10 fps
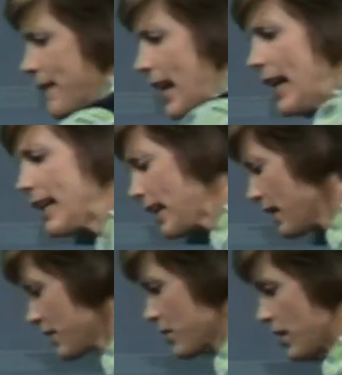any
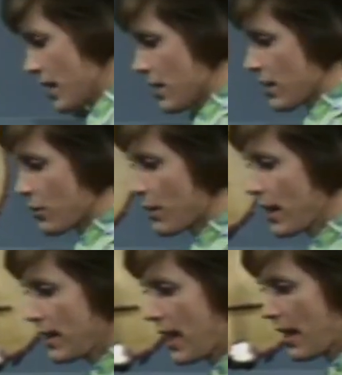other senses right
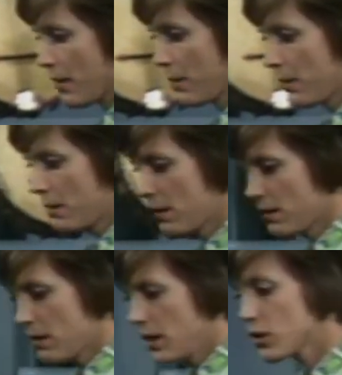now?
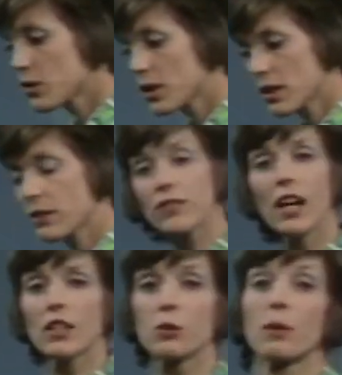Is your sense of
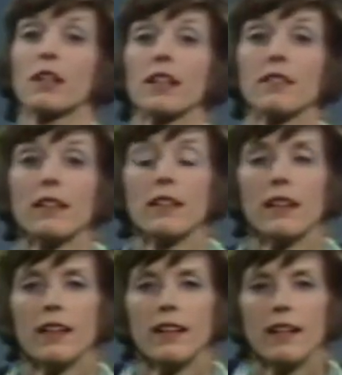touch working?
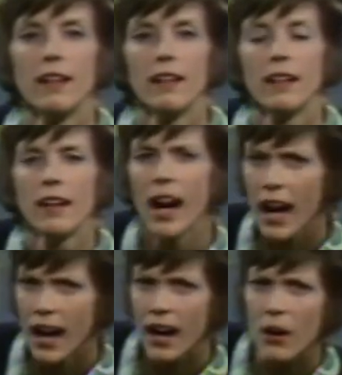
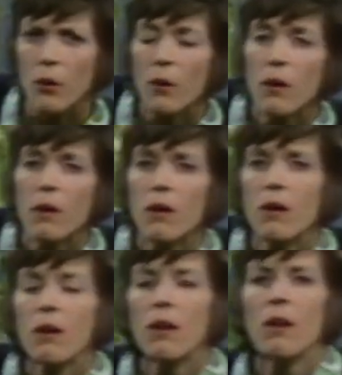How?
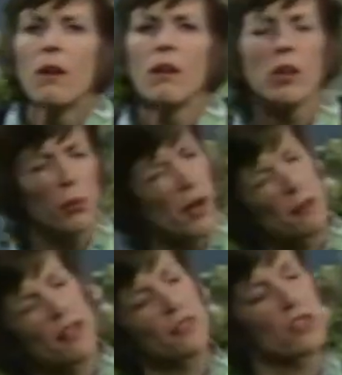You probably have to